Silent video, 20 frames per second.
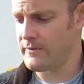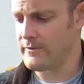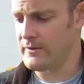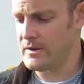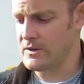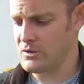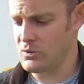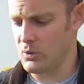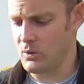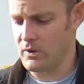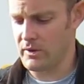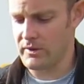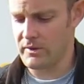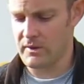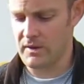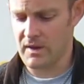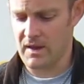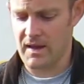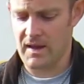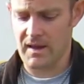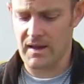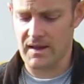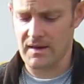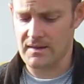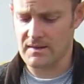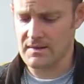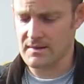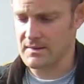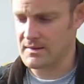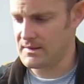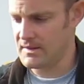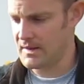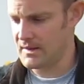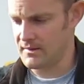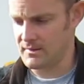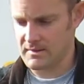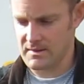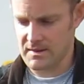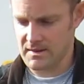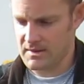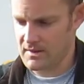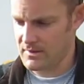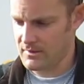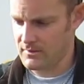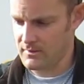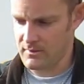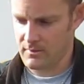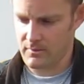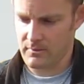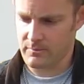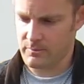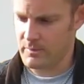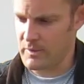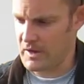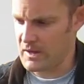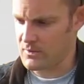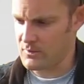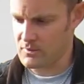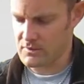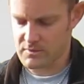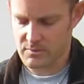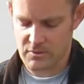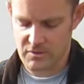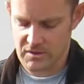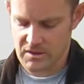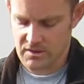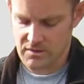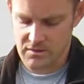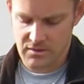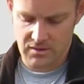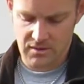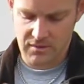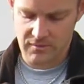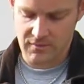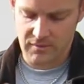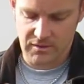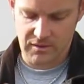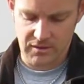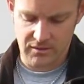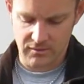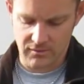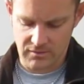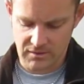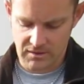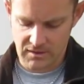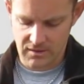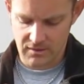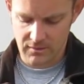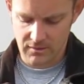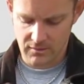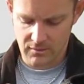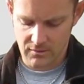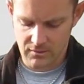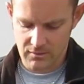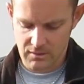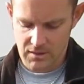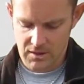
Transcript: of each one, and that'll take care of the backwards protection and everything all together.